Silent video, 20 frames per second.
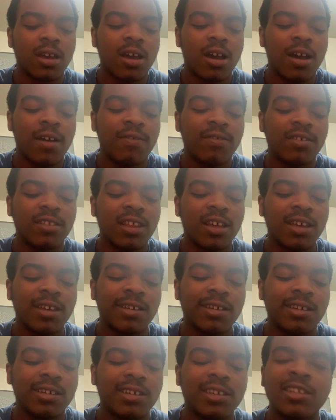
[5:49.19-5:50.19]
I feel like
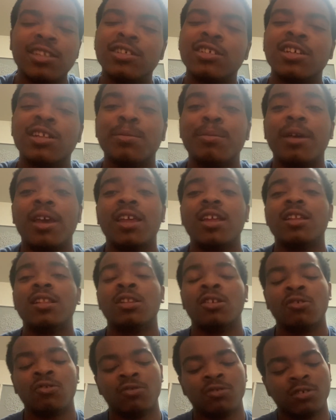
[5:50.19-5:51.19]
he should have made it
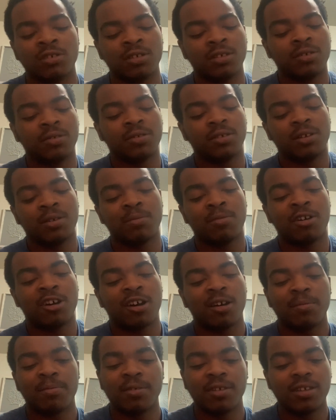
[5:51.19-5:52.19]
longer. In
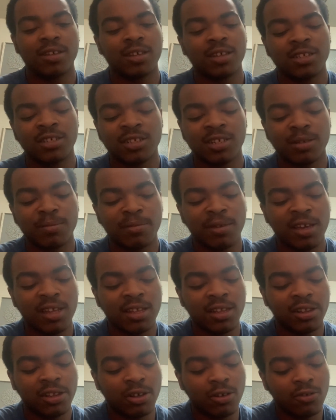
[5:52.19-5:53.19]
my opinion, he should have made
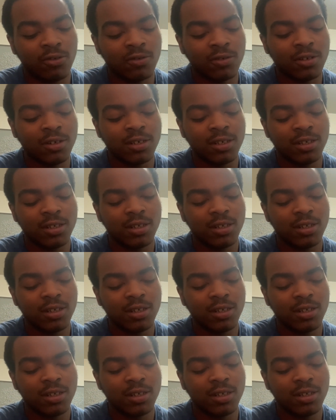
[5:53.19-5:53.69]
it longer.